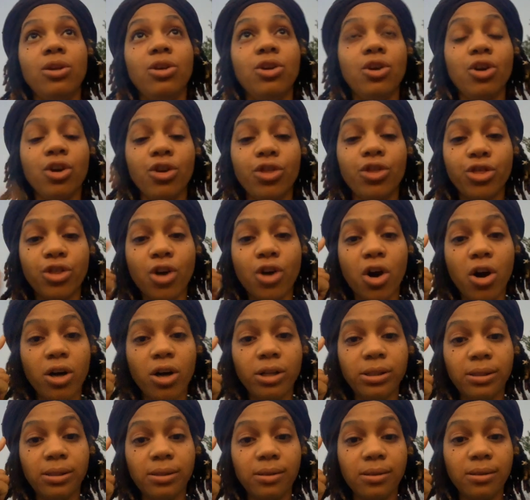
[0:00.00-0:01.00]
Your
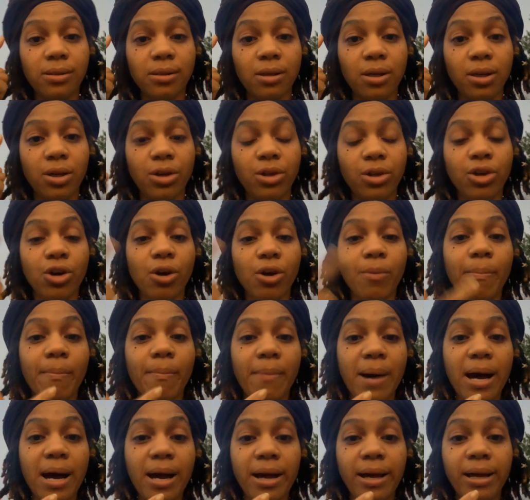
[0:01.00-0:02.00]
thoughts, your
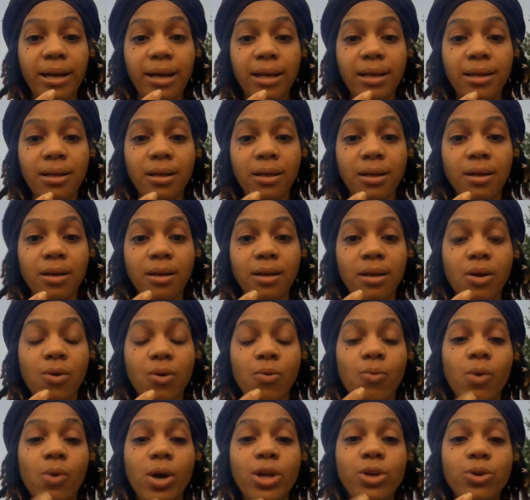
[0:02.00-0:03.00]
mind,
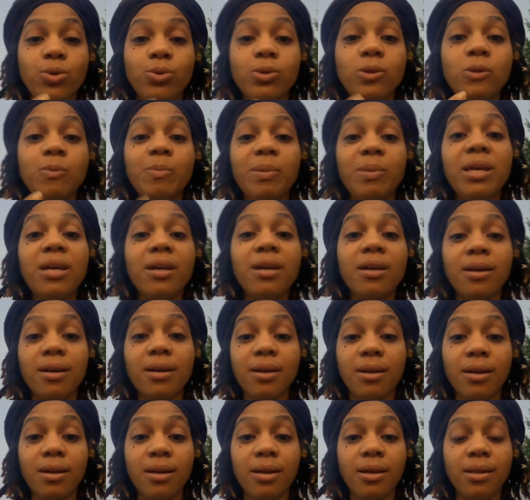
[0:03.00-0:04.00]
what you speak,
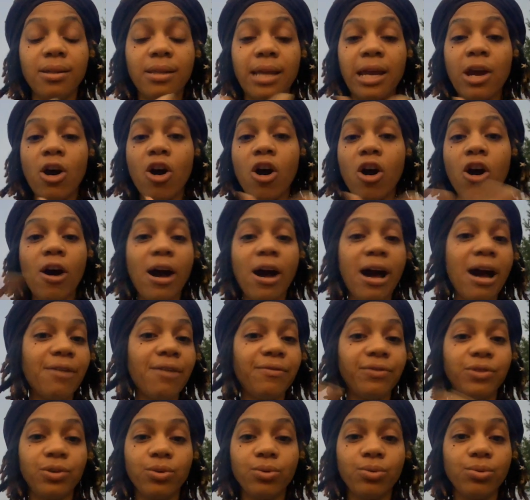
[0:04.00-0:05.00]
they all
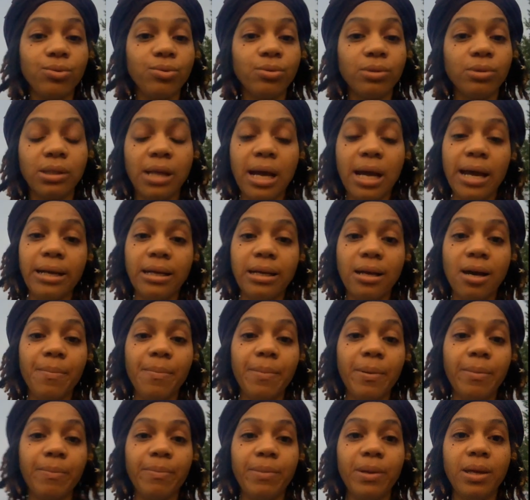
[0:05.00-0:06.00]
have to line
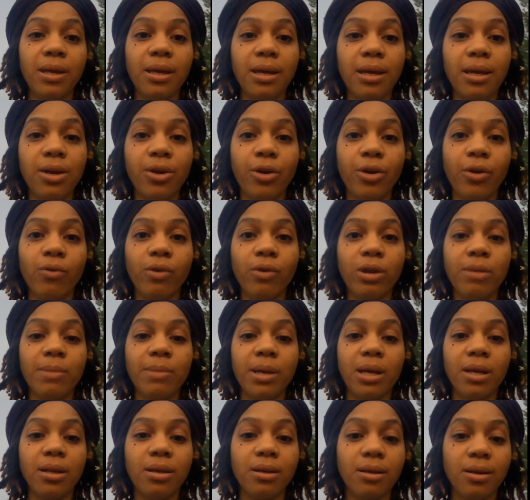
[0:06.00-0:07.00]
up and be in
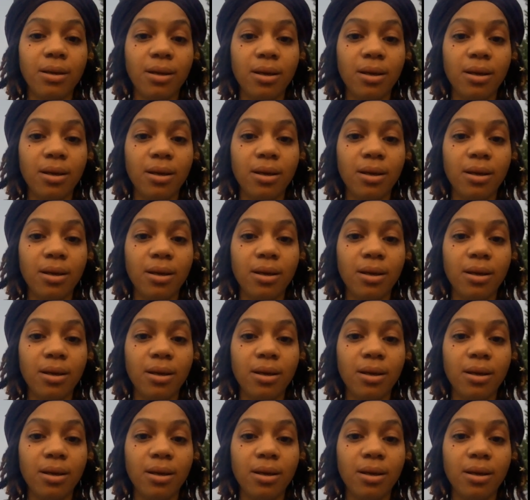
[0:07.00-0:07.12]
agreement.